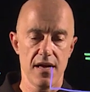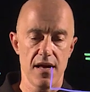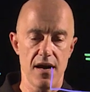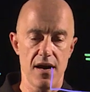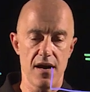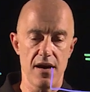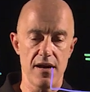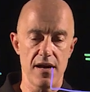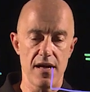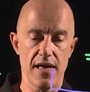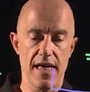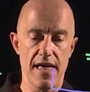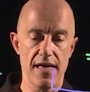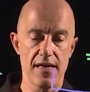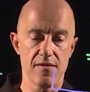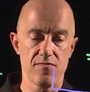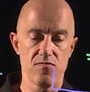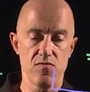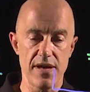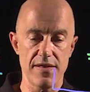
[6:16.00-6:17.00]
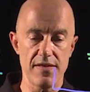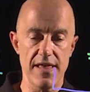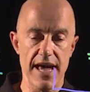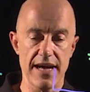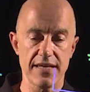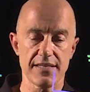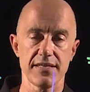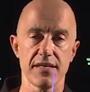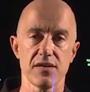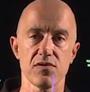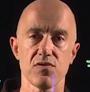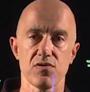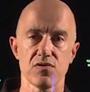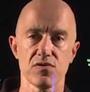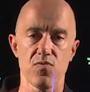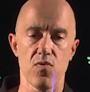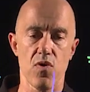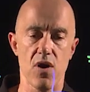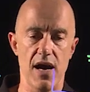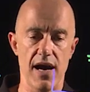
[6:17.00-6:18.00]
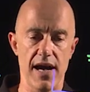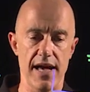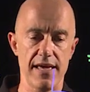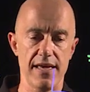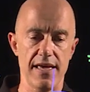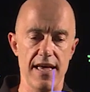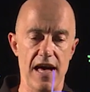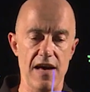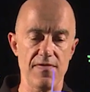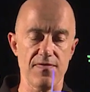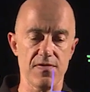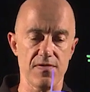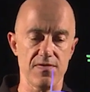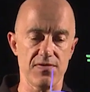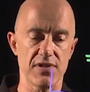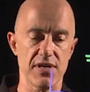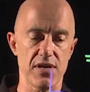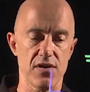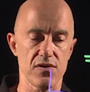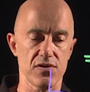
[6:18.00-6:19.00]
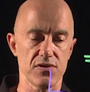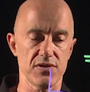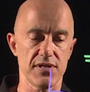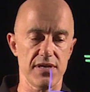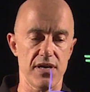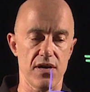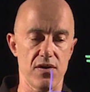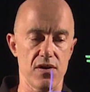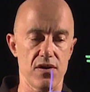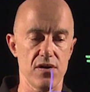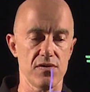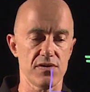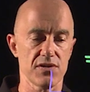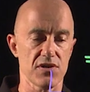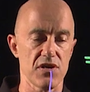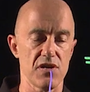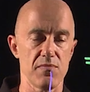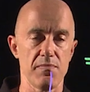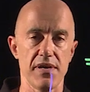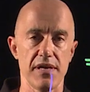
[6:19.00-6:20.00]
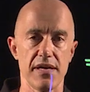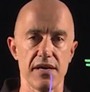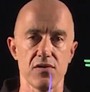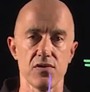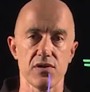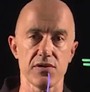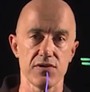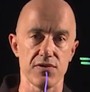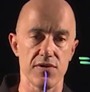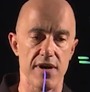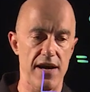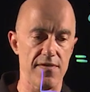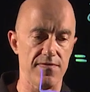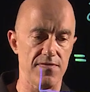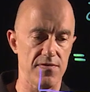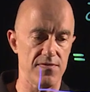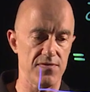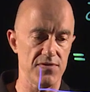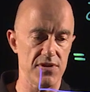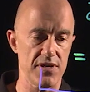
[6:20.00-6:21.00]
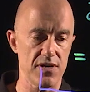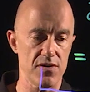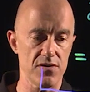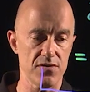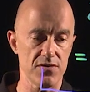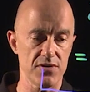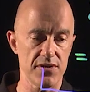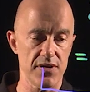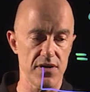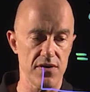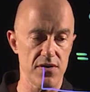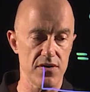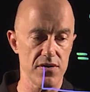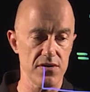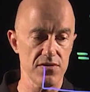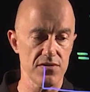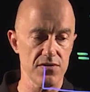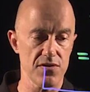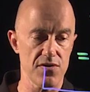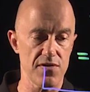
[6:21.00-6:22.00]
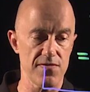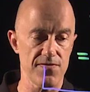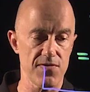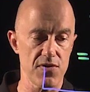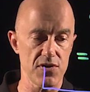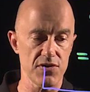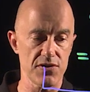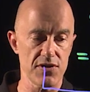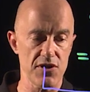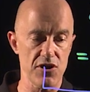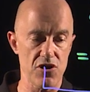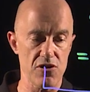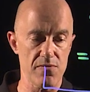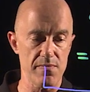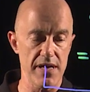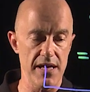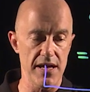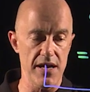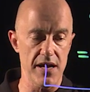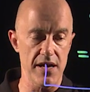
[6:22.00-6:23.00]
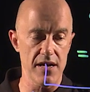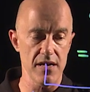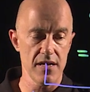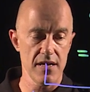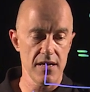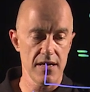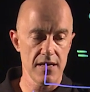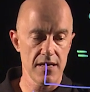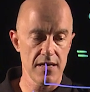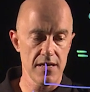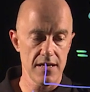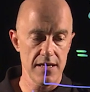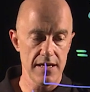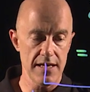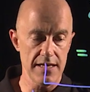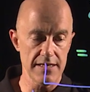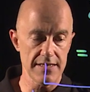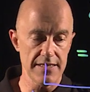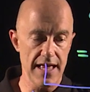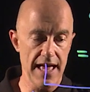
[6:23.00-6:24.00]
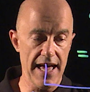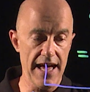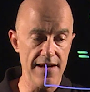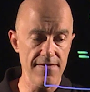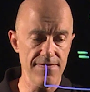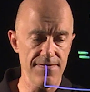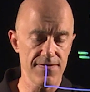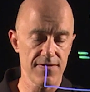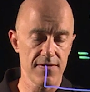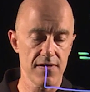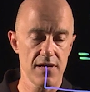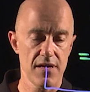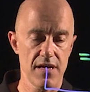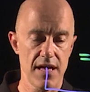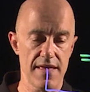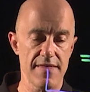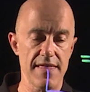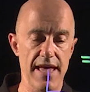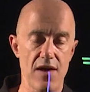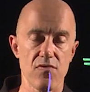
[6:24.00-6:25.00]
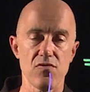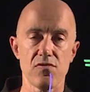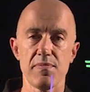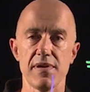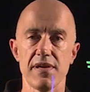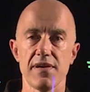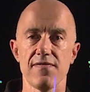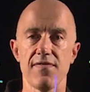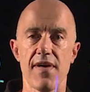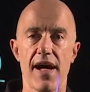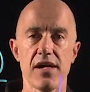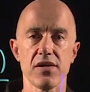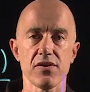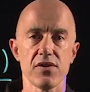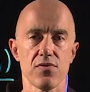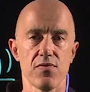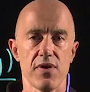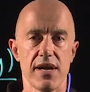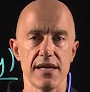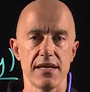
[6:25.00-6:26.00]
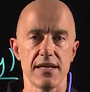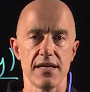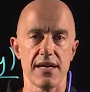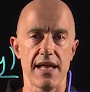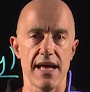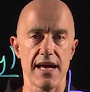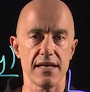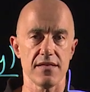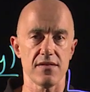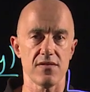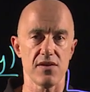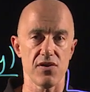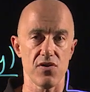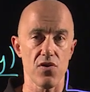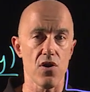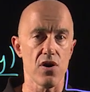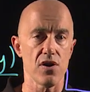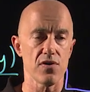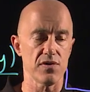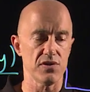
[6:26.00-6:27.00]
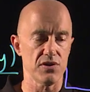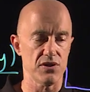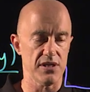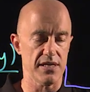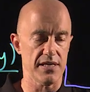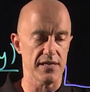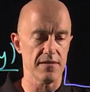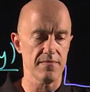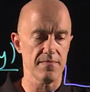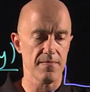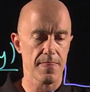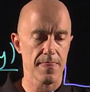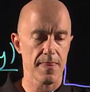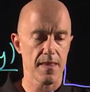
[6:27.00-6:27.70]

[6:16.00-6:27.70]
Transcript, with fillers: uh, when x equals y, f of 0, 0 is going to be equal to f of 0, 0. So the first term here is f, and that will be evaluated at the origin.